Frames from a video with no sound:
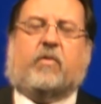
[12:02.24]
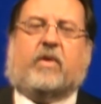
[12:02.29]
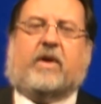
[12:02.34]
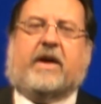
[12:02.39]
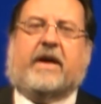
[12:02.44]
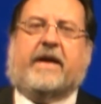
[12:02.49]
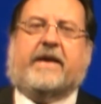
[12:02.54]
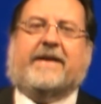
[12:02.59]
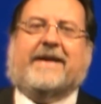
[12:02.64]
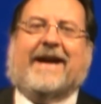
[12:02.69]

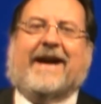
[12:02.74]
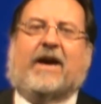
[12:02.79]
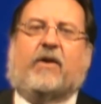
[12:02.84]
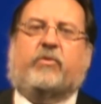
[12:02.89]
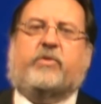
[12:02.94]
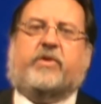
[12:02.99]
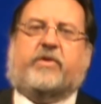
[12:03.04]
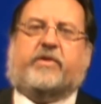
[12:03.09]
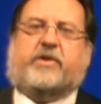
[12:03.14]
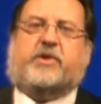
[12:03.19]
why
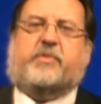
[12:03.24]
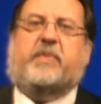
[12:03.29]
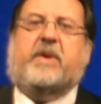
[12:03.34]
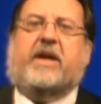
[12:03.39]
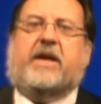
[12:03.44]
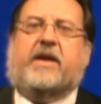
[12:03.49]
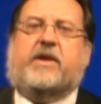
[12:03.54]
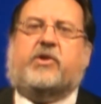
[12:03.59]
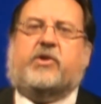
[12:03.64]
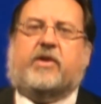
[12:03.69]

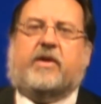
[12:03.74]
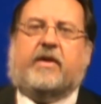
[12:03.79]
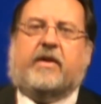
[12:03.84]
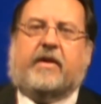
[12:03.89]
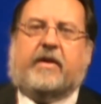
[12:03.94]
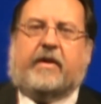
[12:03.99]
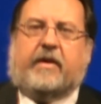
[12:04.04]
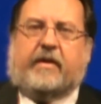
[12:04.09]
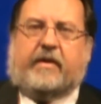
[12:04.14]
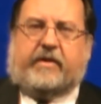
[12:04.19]
counter-speech,
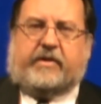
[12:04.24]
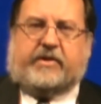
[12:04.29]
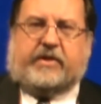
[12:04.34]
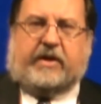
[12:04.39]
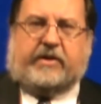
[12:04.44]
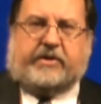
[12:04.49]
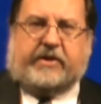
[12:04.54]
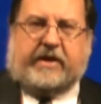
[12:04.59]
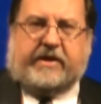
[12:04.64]
such